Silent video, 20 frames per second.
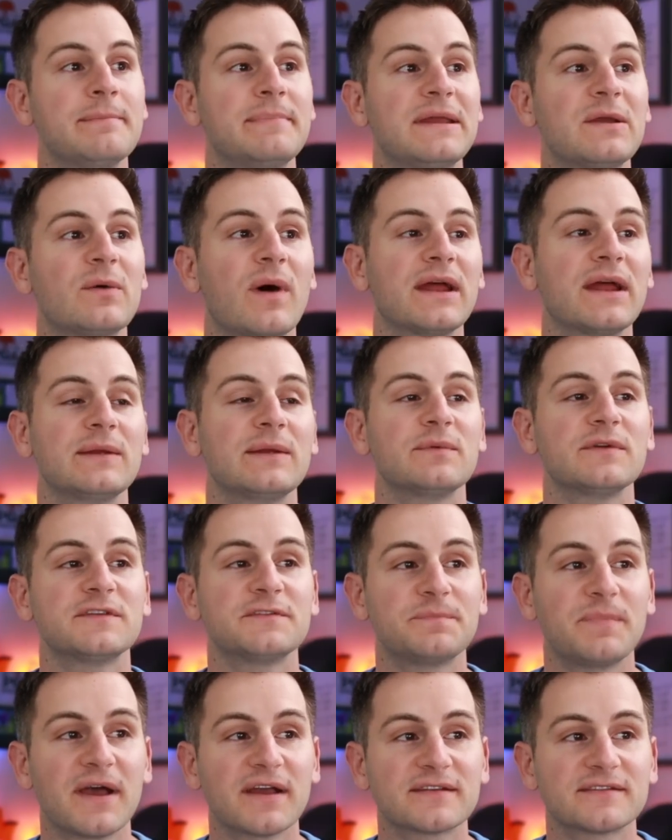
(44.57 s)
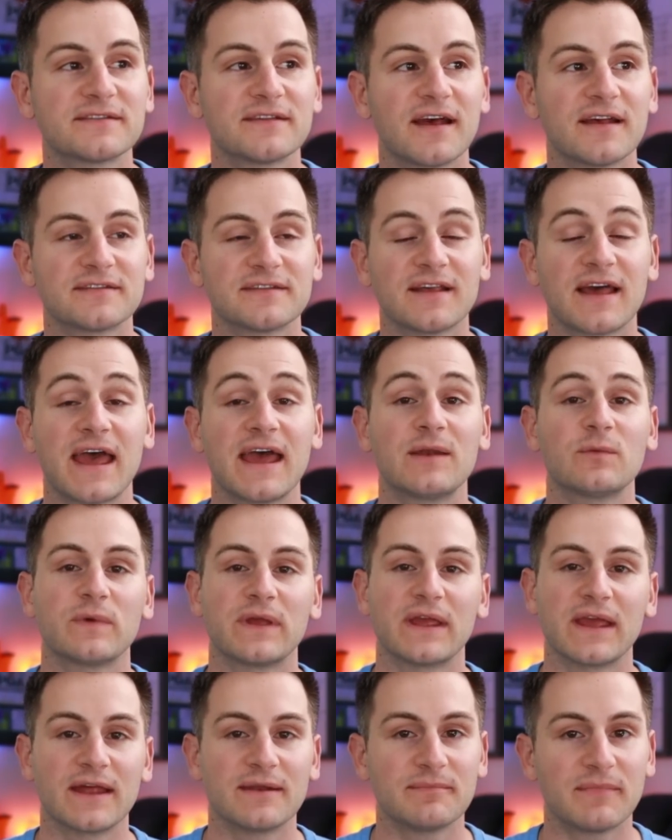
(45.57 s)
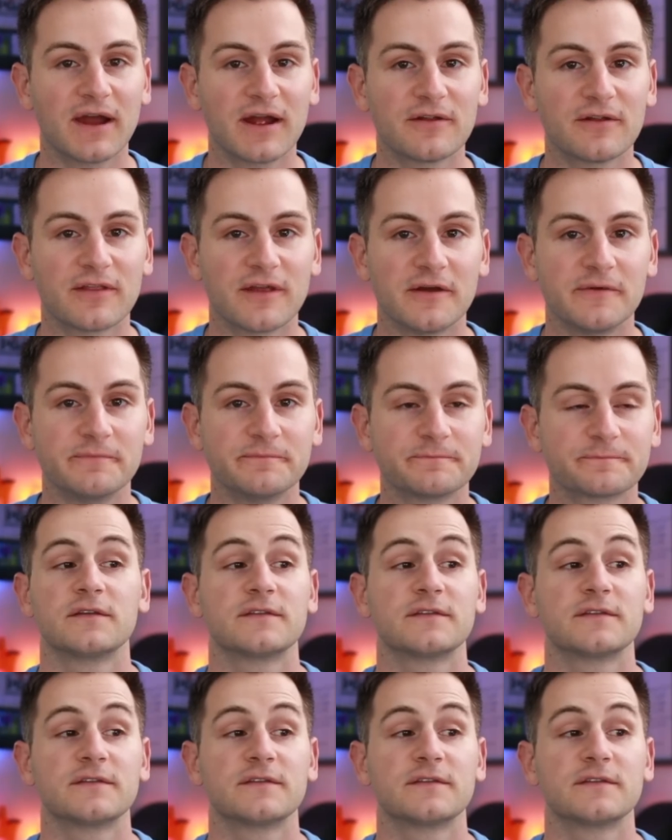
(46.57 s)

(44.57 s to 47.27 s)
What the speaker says: BYD respects Tesla and we admire them.